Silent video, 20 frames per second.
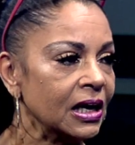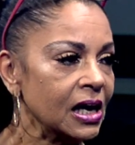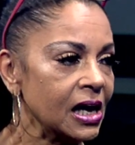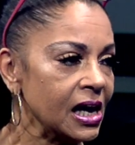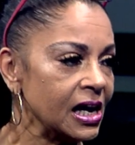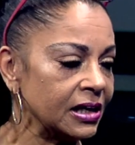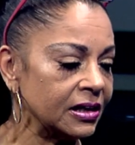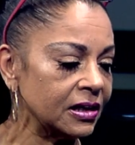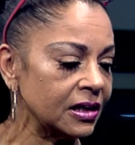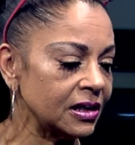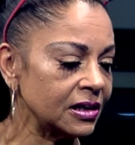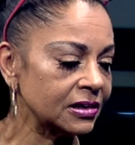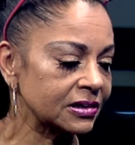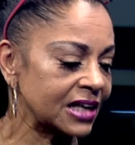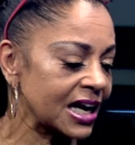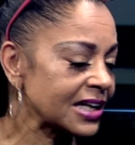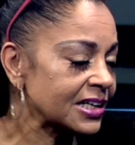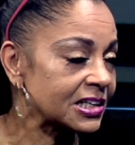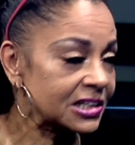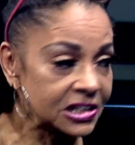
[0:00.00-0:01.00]
and
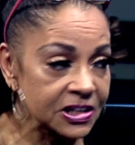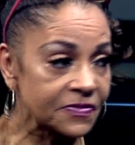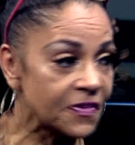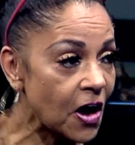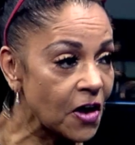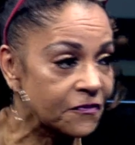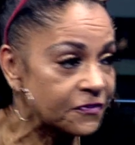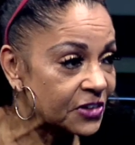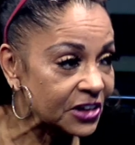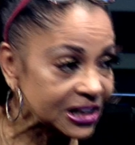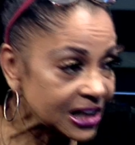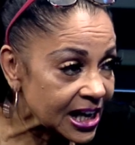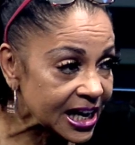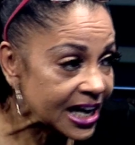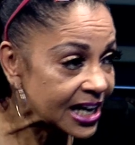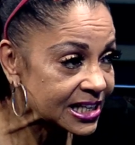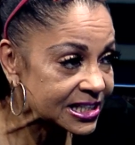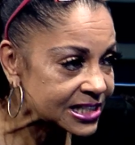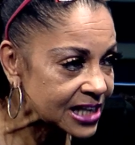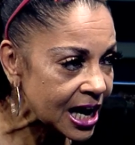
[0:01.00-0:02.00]
kind of live off the
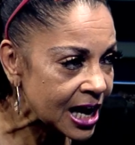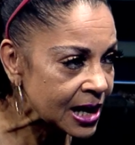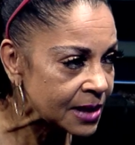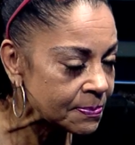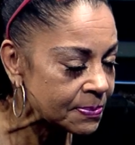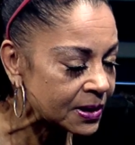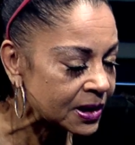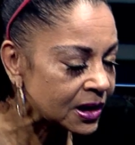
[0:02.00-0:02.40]
land type,